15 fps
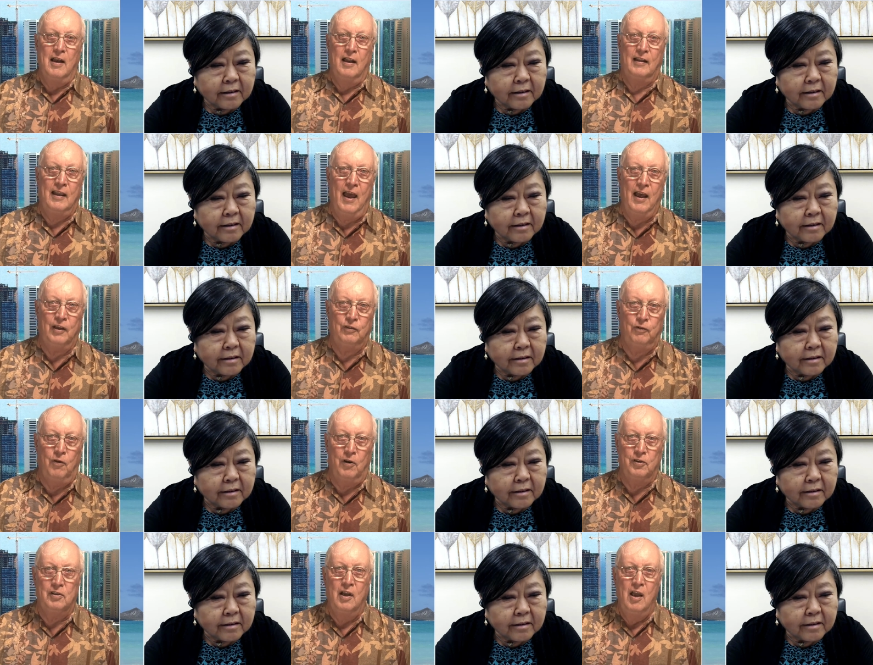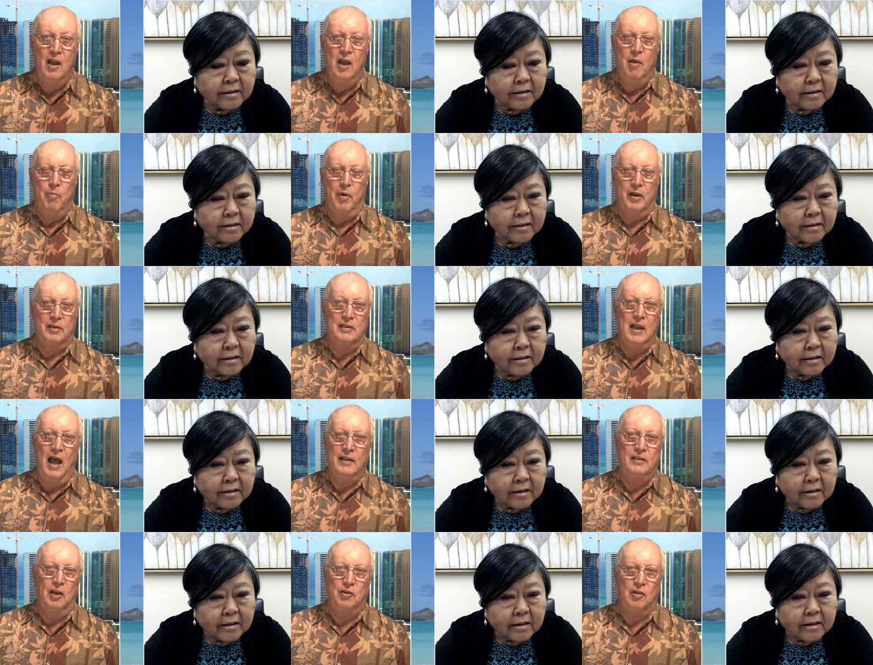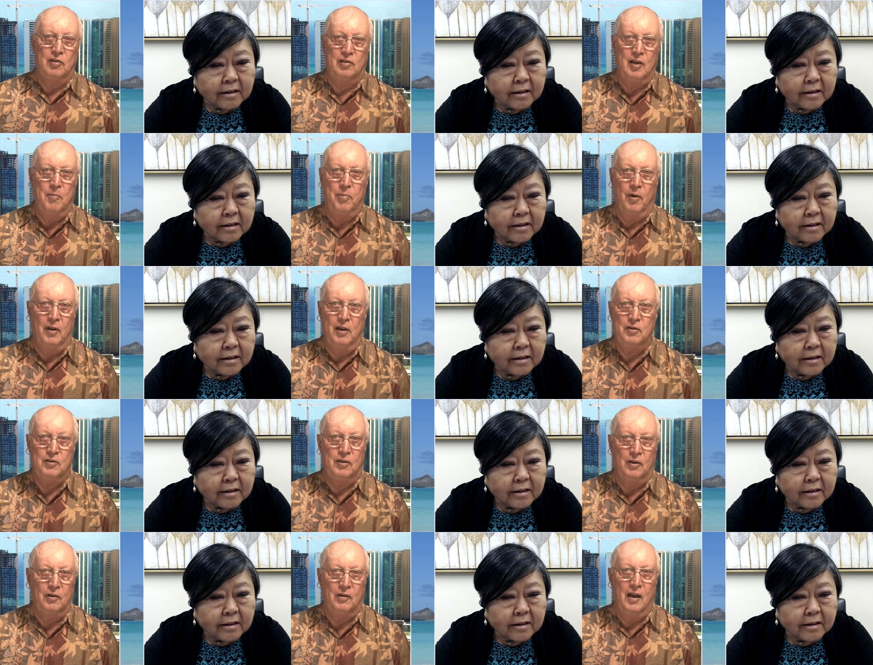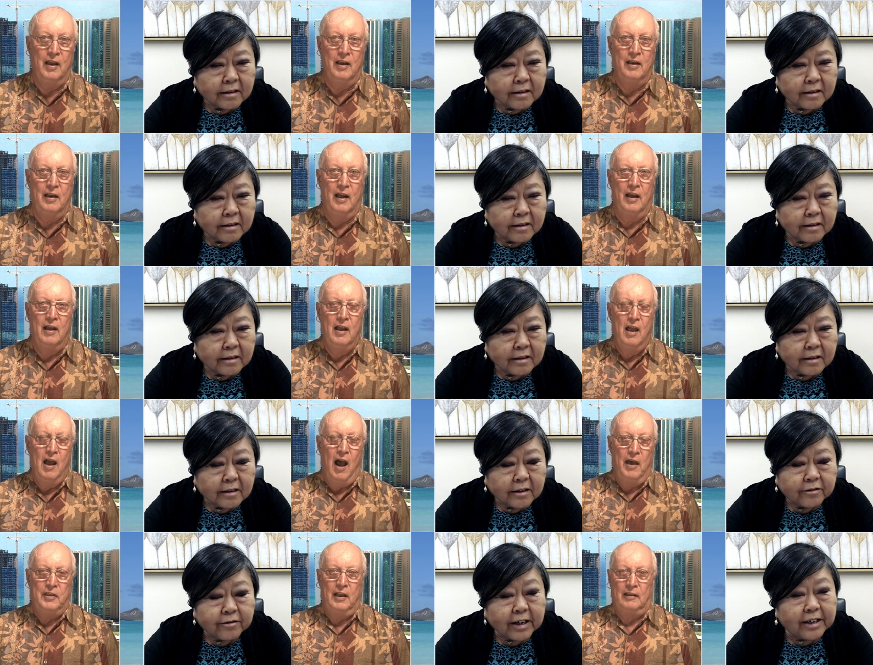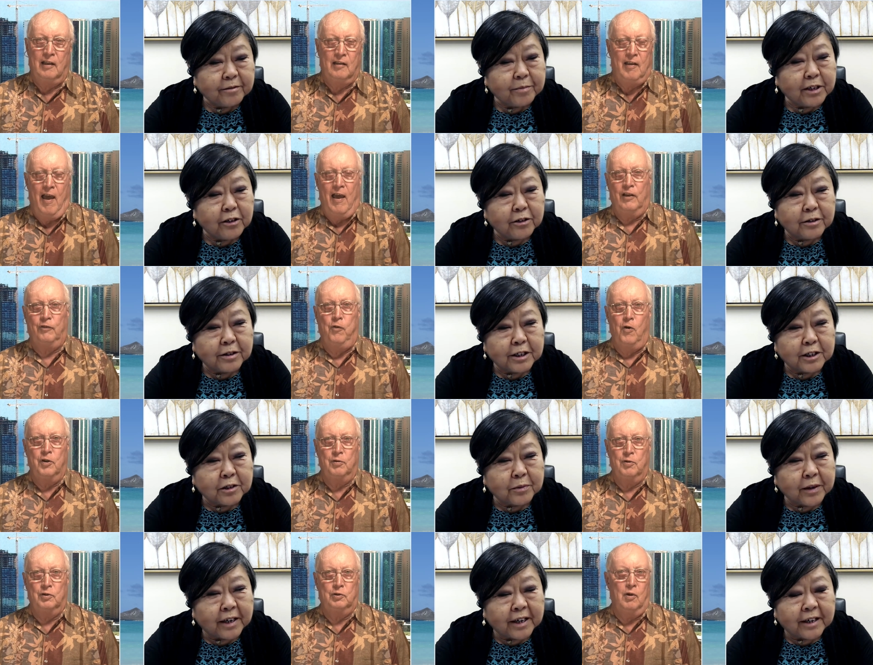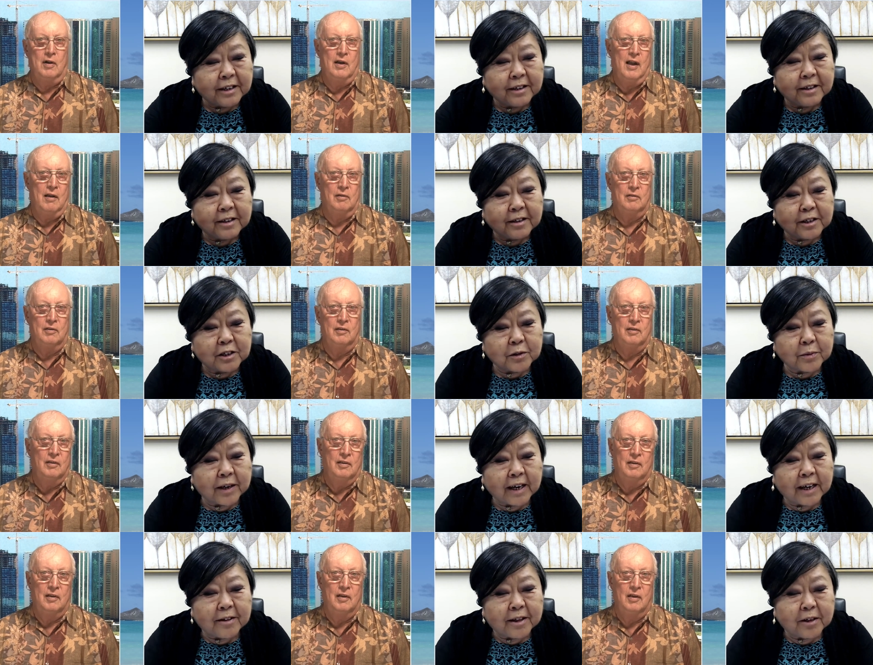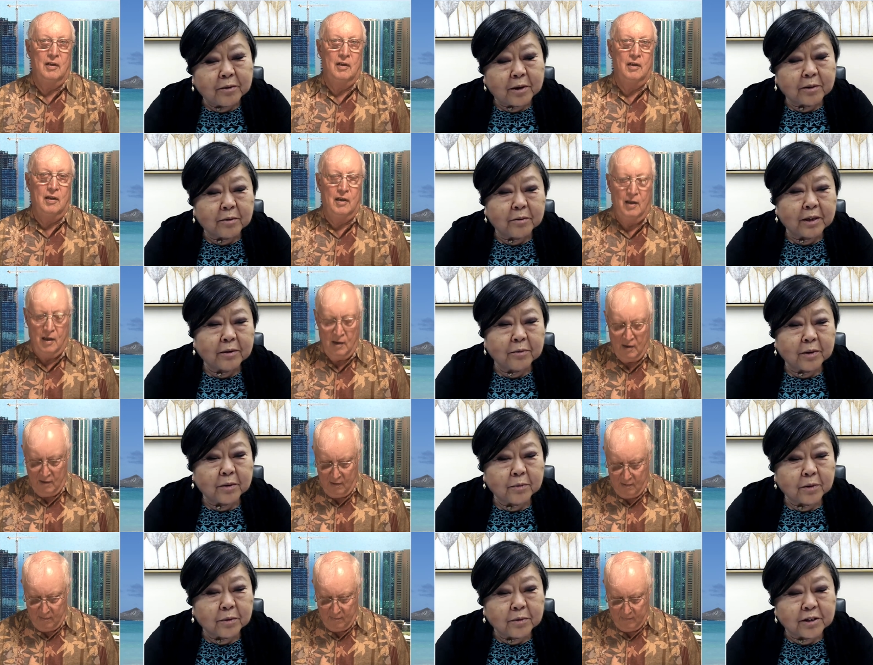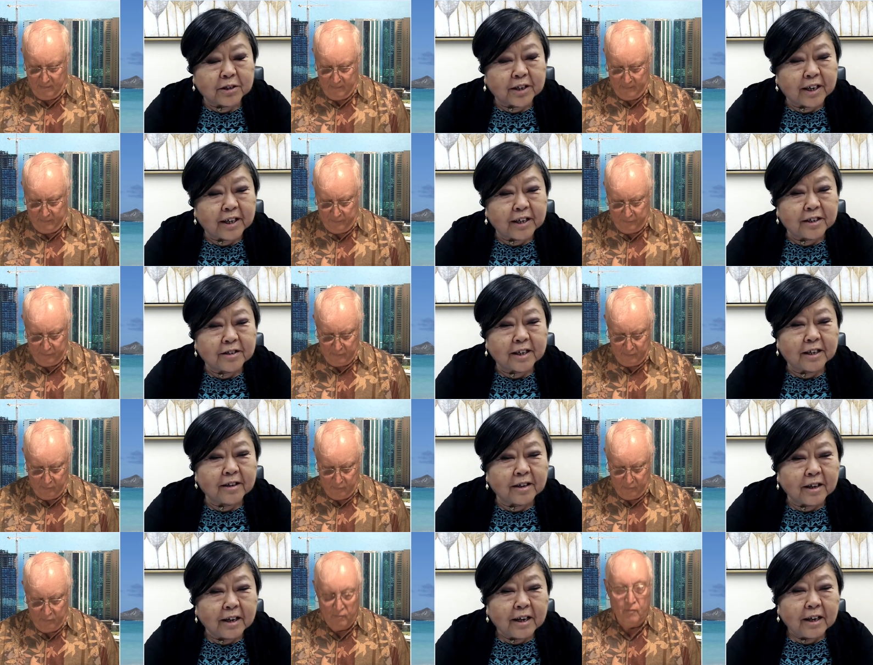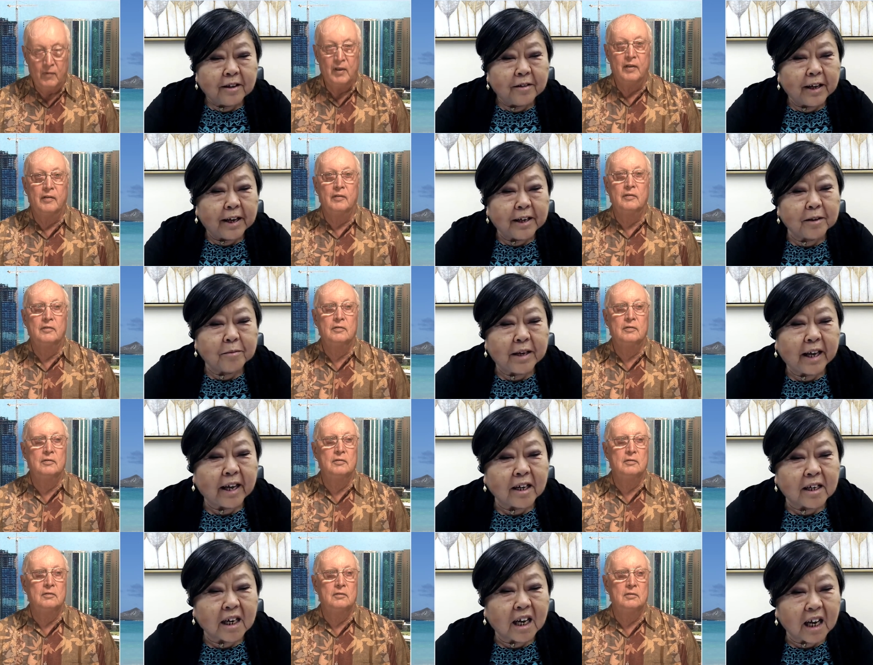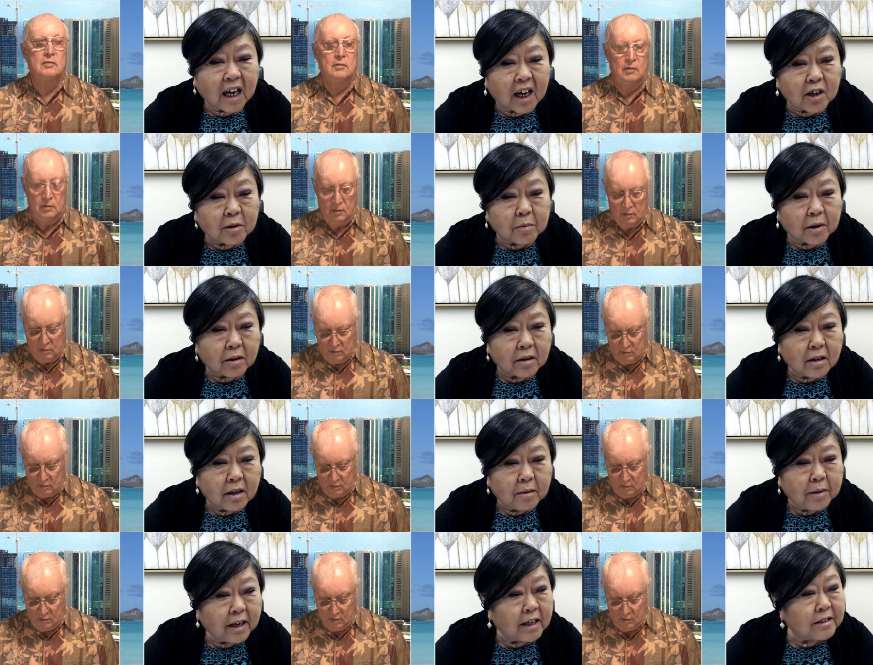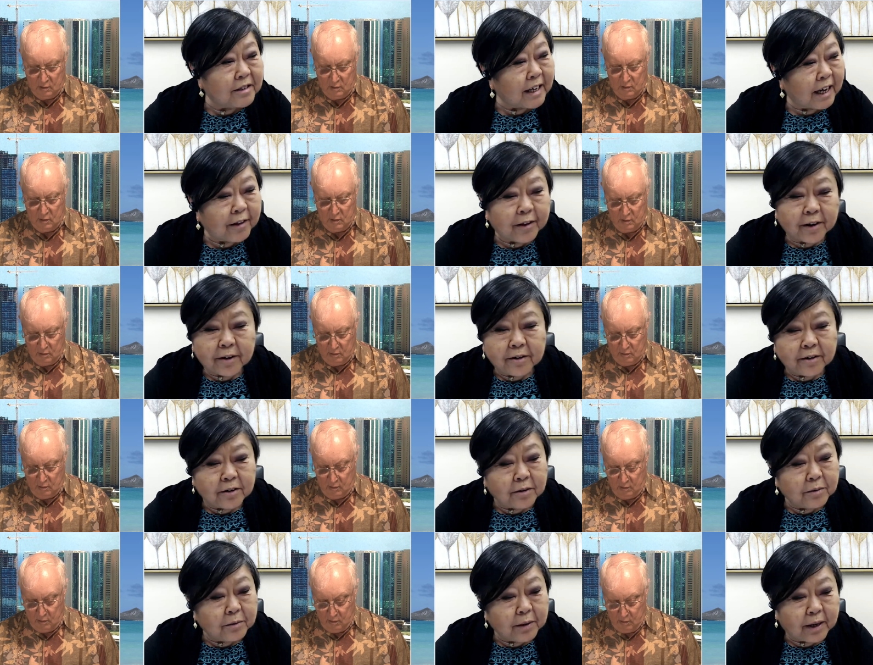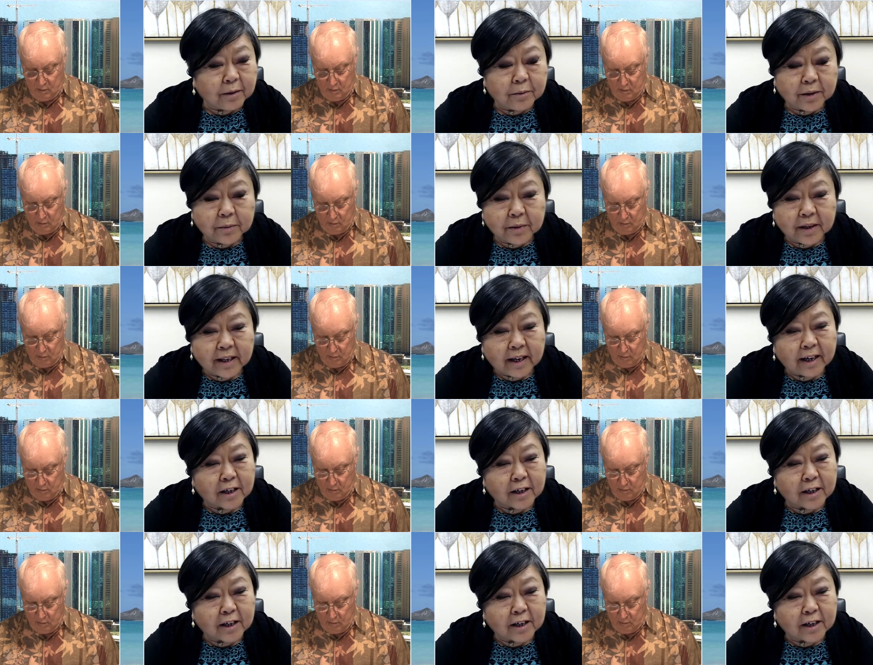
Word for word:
Speaker 1: and the task force, but it's not such a simple issue. And uh, I think right, the task but, you know, force will way, sort it out. This
Speaker 2: way, I think what, what, what, what we're saying is that they can be held accountable because now they're you know when, when